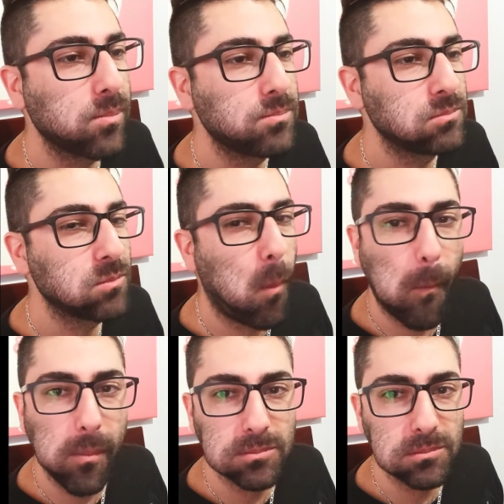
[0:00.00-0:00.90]
like there
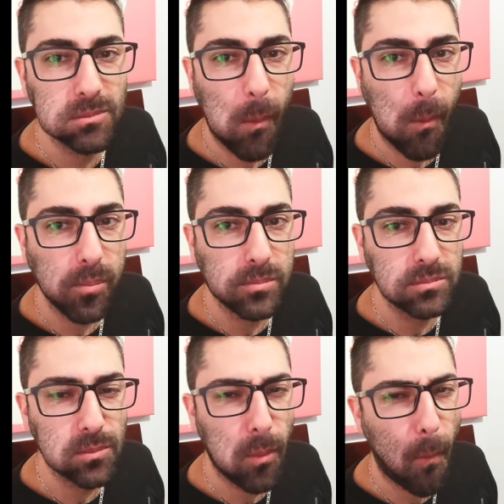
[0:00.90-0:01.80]
would be more
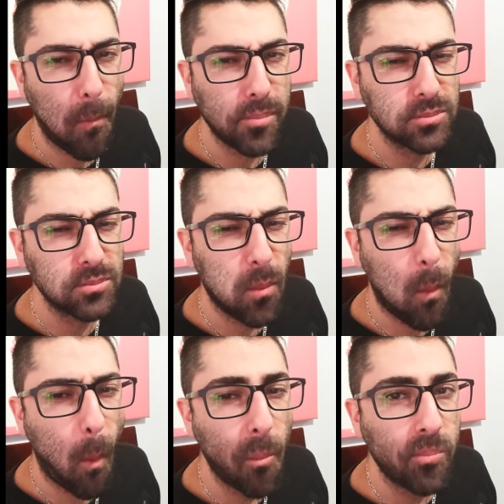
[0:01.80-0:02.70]

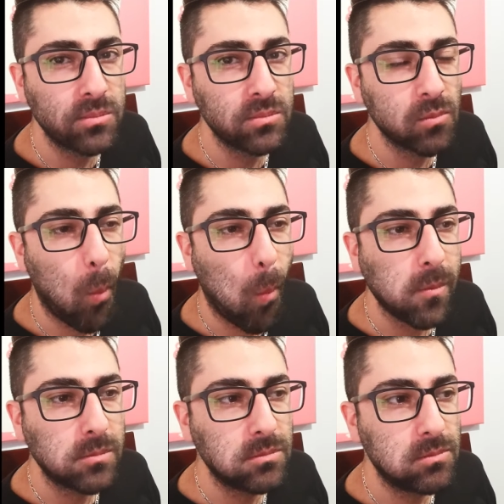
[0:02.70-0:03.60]
selection if maybe you
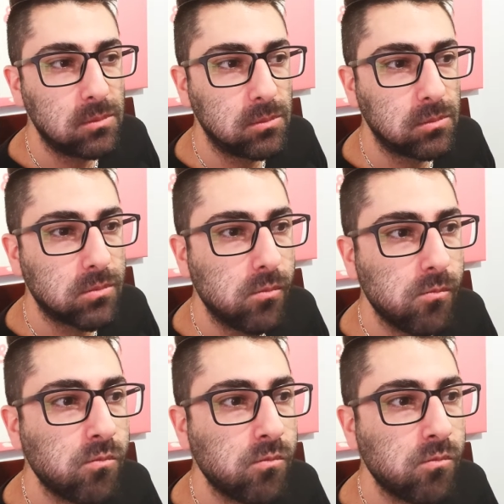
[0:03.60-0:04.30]
drove into the city,